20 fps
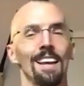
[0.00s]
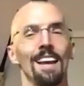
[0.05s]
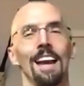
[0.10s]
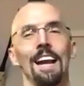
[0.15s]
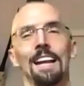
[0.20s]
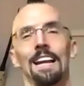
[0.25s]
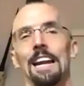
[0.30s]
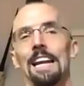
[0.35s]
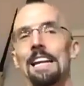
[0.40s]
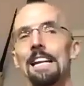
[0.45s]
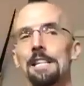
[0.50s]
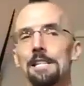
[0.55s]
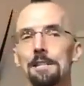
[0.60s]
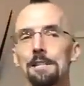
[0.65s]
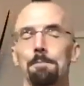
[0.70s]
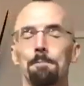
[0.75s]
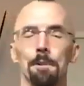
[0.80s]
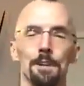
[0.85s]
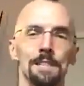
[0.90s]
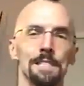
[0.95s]
And
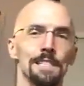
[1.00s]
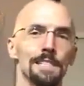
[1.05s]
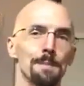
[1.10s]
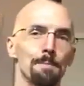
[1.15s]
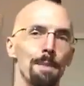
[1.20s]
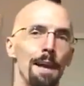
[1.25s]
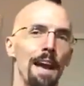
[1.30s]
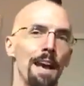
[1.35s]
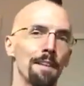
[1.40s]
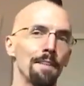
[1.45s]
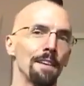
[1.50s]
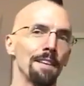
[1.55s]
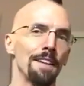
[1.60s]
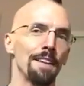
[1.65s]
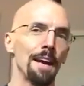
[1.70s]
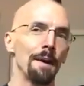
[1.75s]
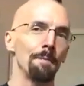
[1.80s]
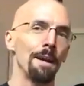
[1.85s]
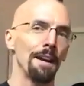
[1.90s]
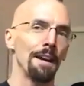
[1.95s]
each person's path on
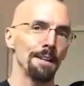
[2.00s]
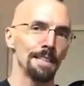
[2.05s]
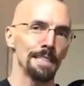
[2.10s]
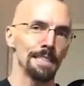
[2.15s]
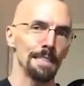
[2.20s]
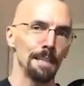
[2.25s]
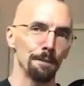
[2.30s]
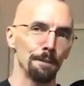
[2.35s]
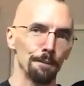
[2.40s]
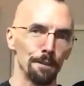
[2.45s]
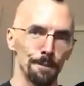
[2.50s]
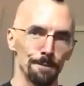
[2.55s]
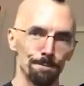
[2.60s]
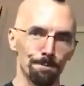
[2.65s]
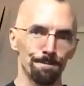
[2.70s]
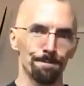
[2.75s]
that mountain is different.